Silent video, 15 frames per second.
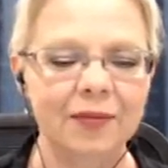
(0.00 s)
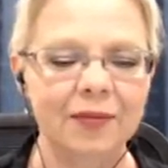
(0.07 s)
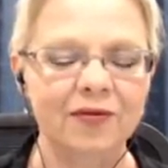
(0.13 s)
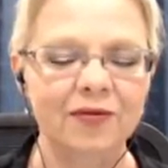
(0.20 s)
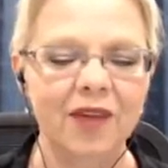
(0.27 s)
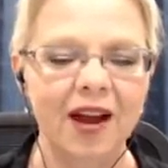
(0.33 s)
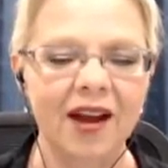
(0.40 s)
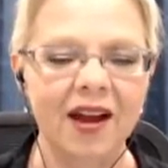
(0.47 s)

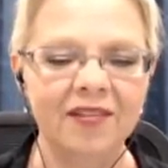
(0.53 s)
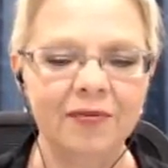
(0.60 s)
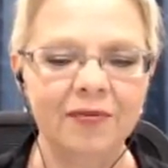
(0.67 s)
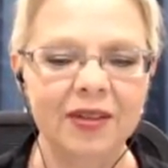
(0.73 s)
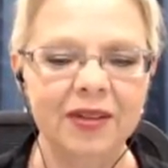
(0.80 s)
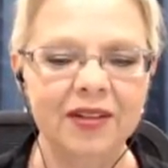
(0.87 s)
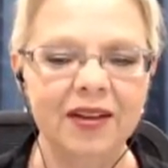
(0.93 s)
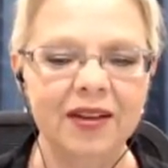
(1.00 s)
I've been
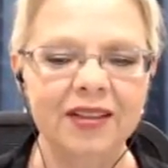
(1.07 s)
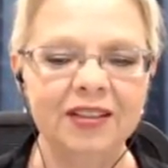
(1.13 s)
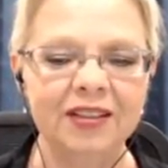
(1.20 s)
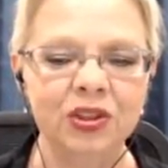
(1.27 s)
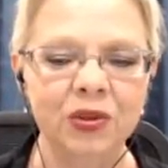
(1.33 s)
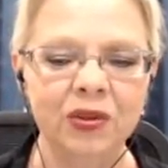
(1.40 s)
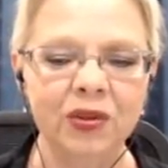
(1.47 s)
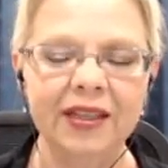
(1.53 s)

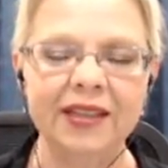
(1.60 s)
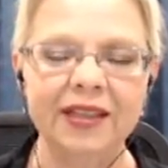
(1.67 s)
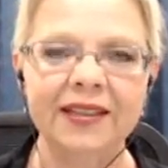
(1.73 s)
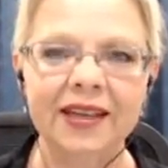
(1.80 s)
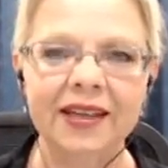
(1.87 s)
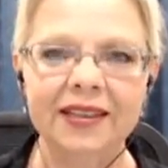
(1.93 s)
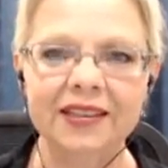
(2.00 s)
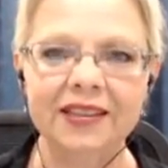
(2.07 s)
enjoying
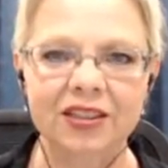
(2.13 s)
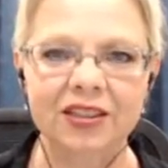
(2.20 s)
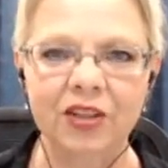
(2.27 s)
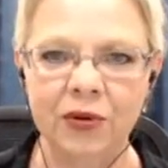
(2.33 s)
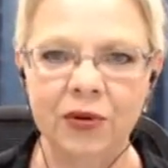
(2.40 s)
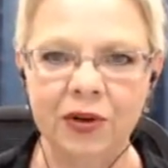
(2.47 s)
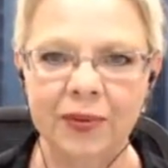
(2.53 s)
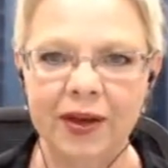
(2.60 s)
getting to know her
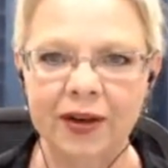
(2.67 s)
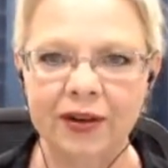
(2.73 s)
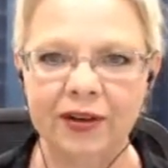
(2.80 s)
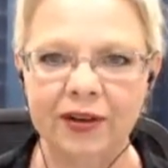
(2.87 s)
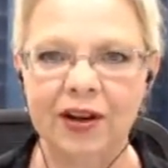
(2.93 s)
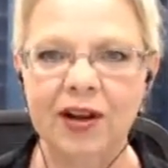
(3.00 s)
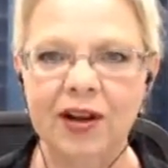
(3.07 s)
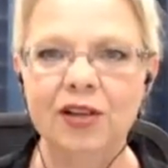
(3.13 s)
better
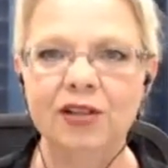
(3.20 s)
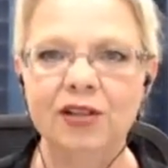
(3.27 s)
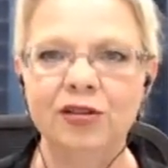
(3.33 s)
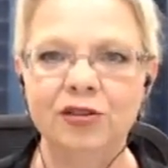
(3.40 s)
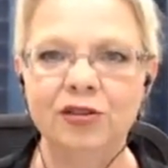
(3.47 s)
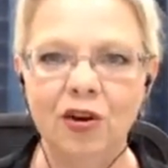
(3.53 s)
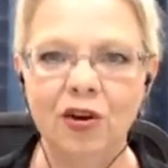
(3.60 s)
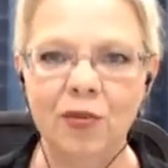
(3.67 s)
so
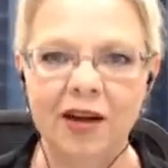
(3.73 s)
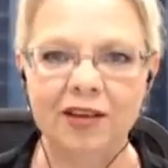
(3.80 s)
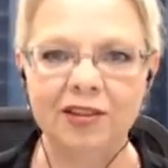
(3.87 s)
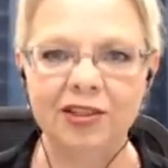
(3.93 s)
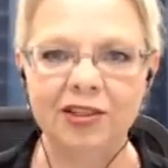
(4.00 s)
much.